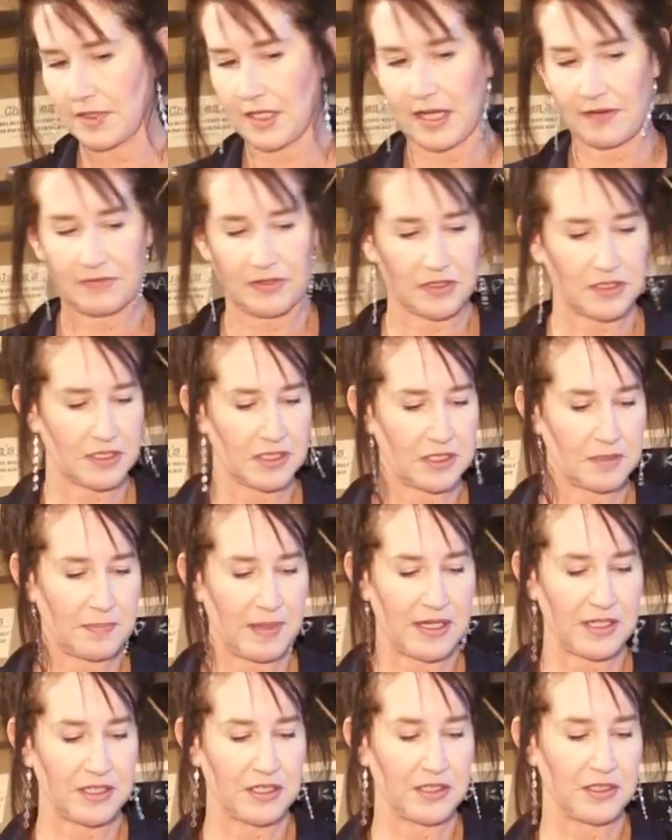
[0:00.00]
Have your
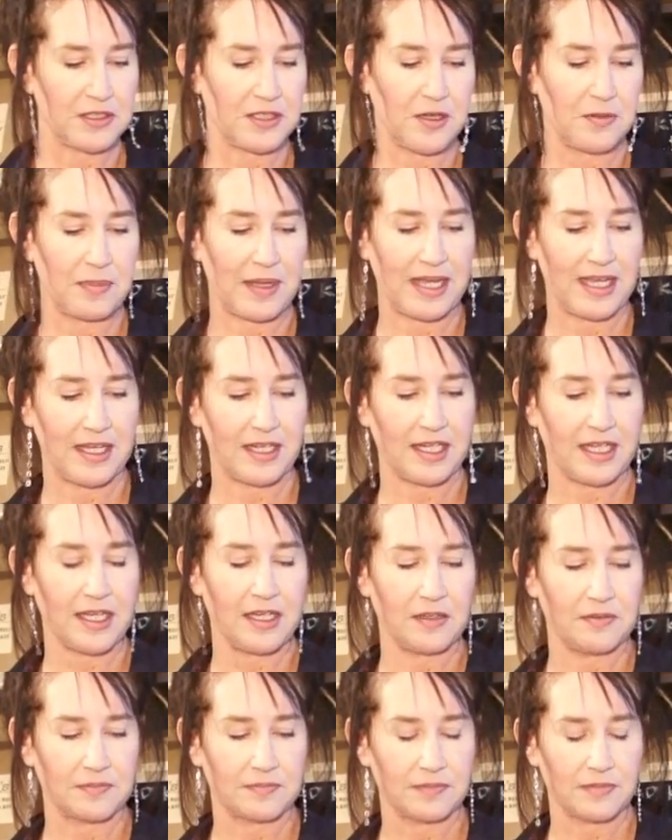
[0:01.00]
suspension soap
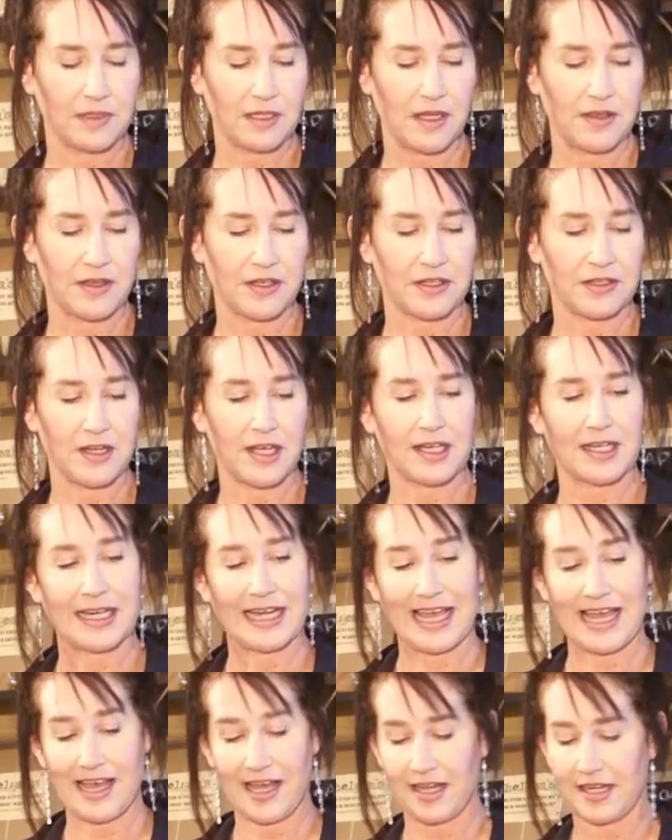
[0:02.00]
handy, although you're not
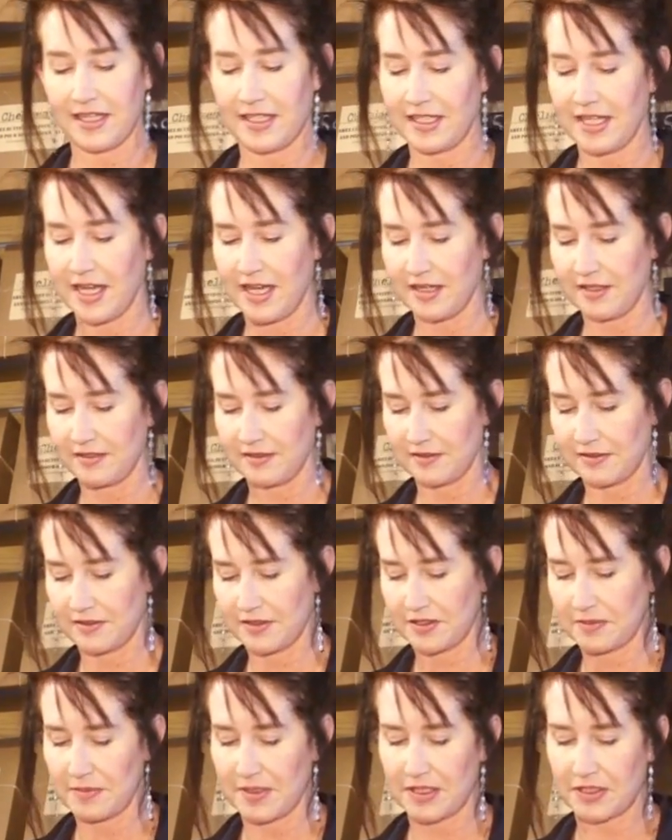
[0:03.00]
going to add it yet.
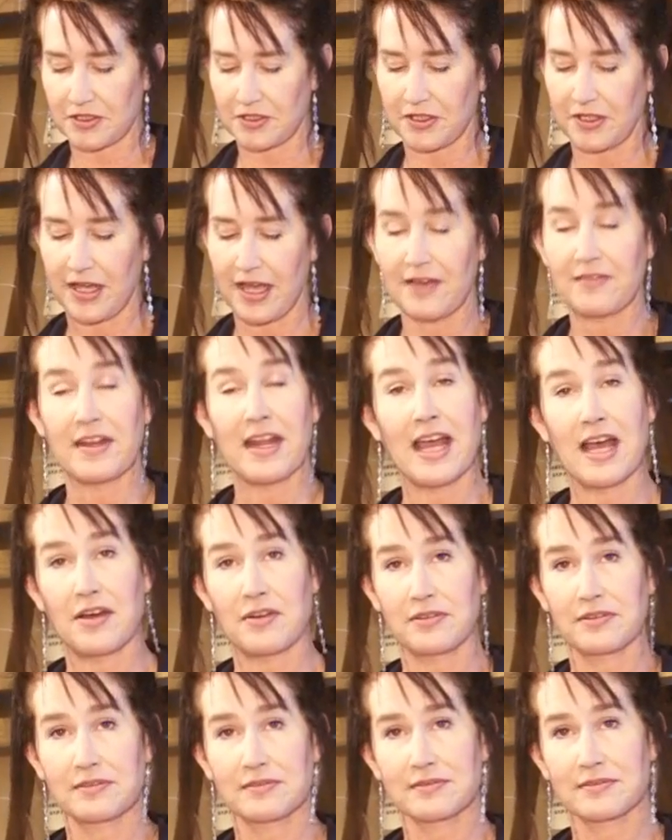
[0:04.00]
Just make sure you have it
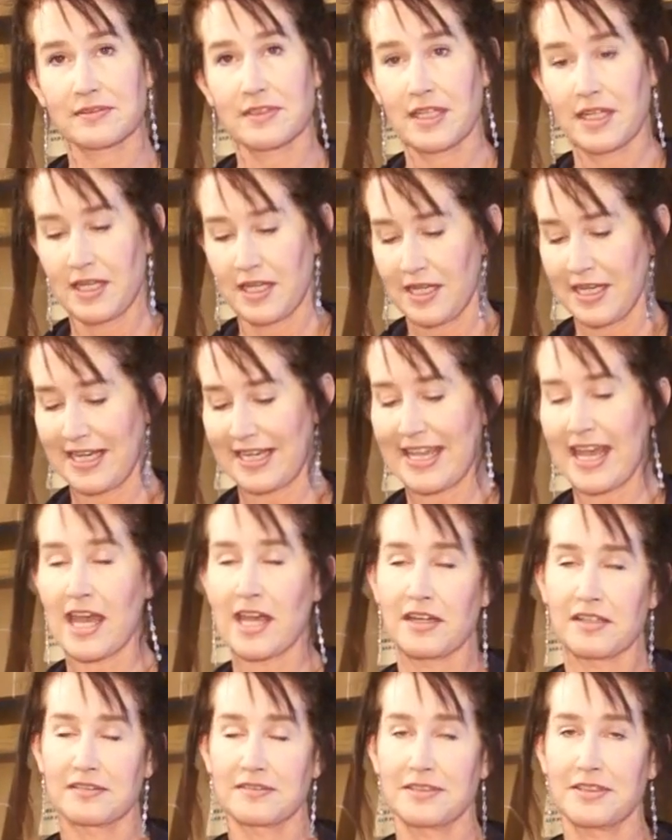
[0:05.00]
out.
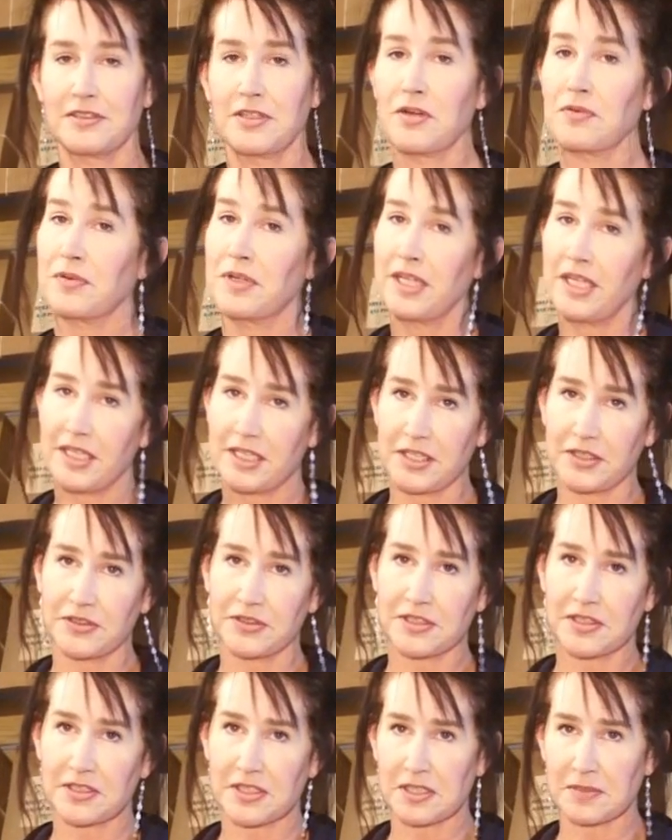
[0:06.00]
Again, you don't need to
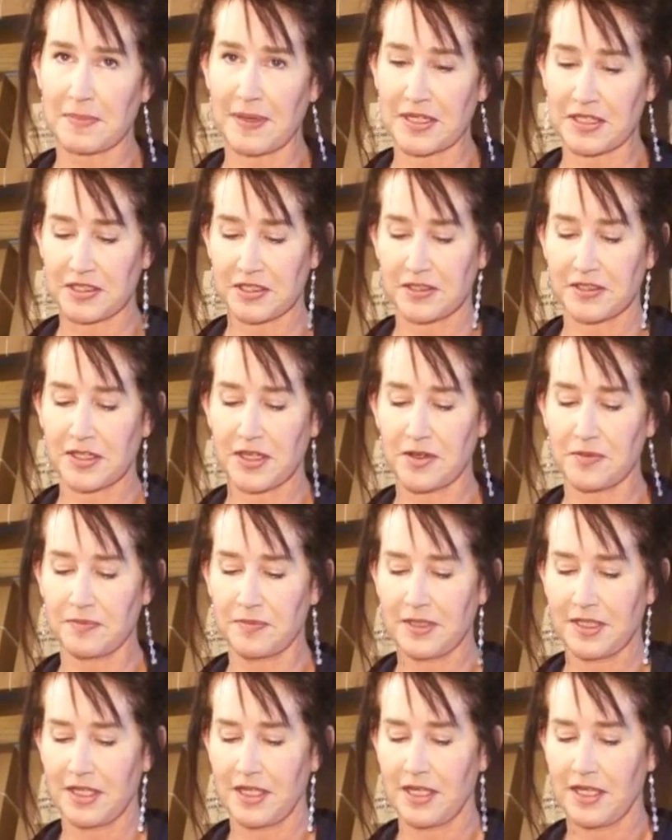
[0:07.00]
use the suspension soap
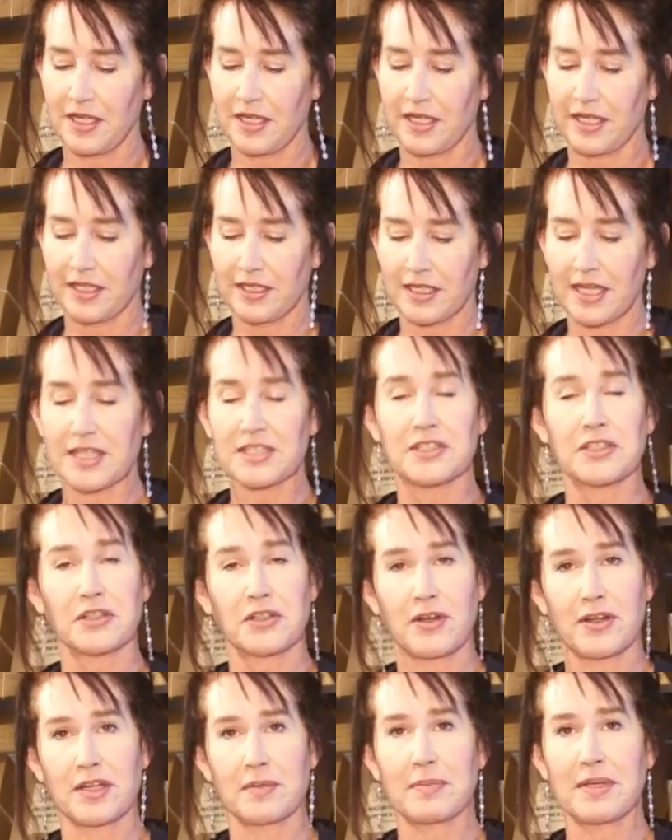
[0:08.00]
unless
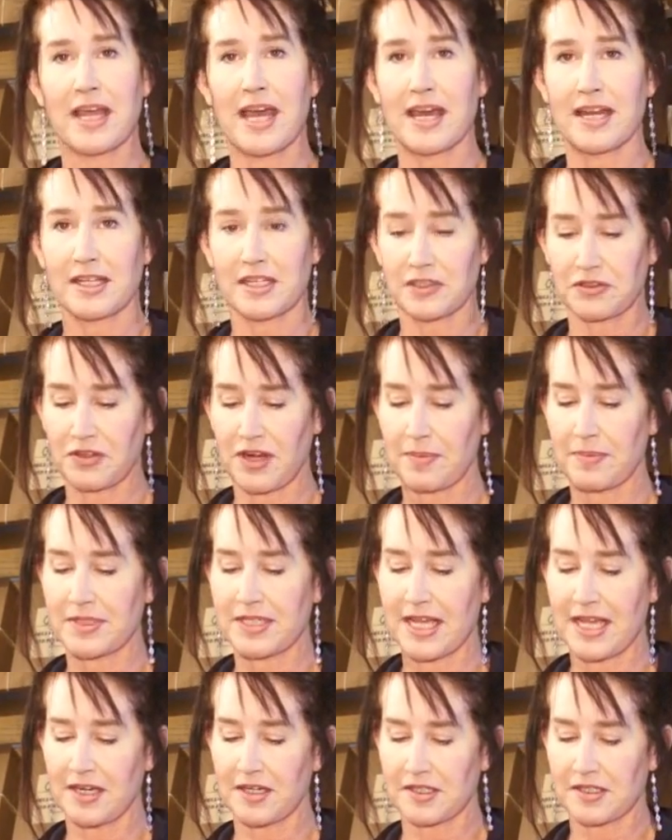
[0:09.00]
you're going to be adding a dry
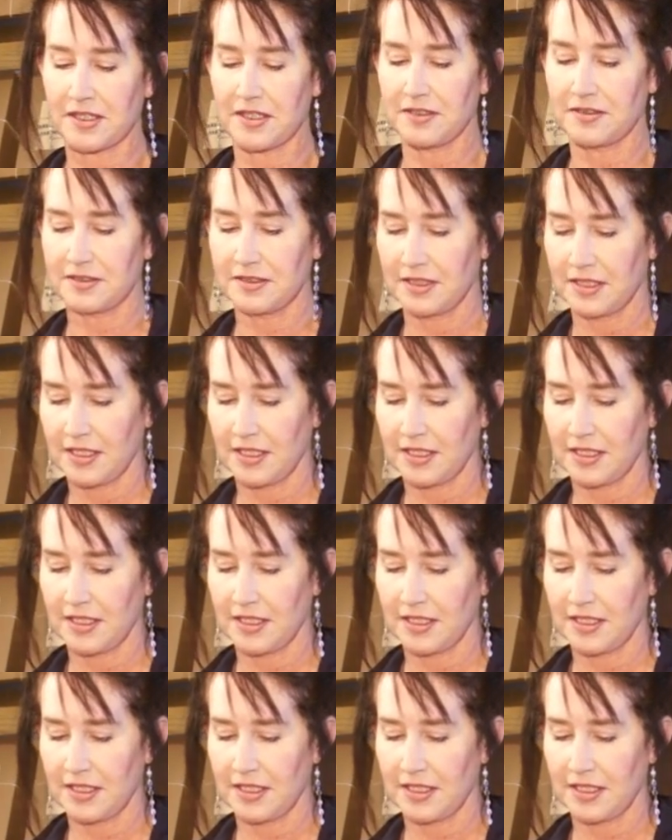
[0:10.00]
botanical.